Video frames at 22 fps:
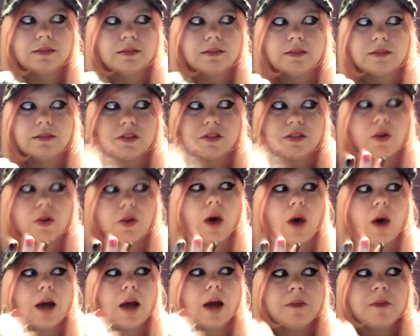So
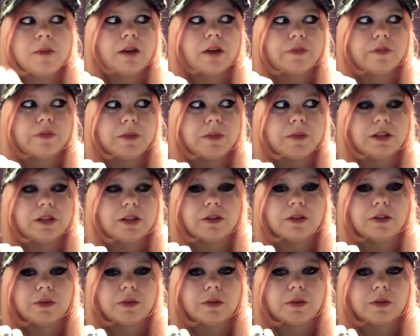I'm not
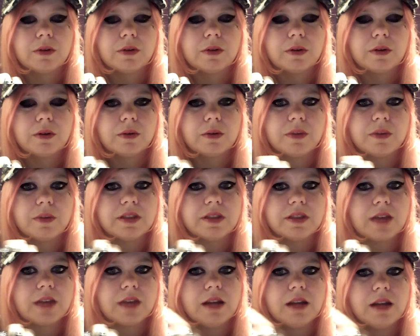familiar with
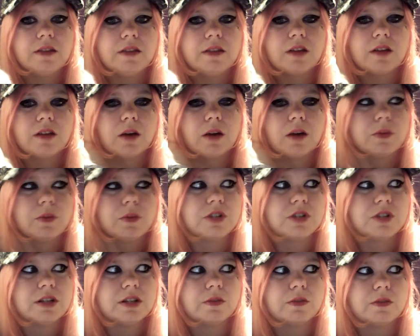any song where
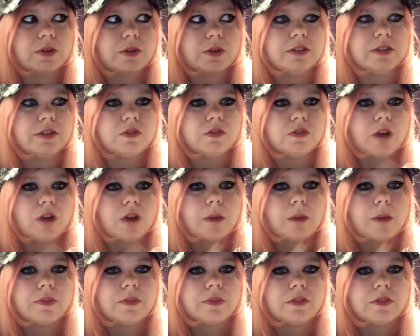GD's voice
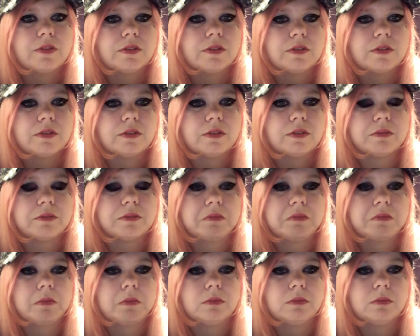drops
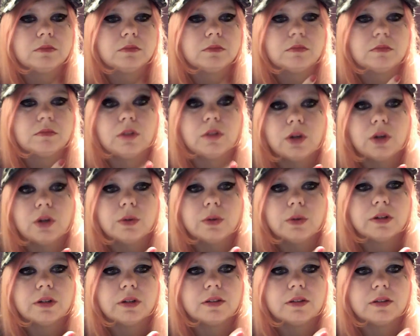
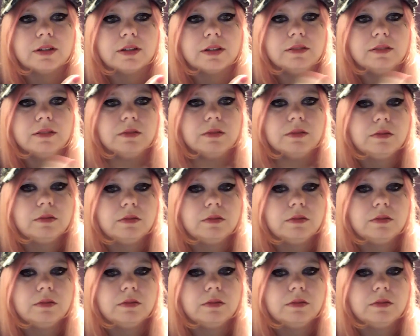lower than,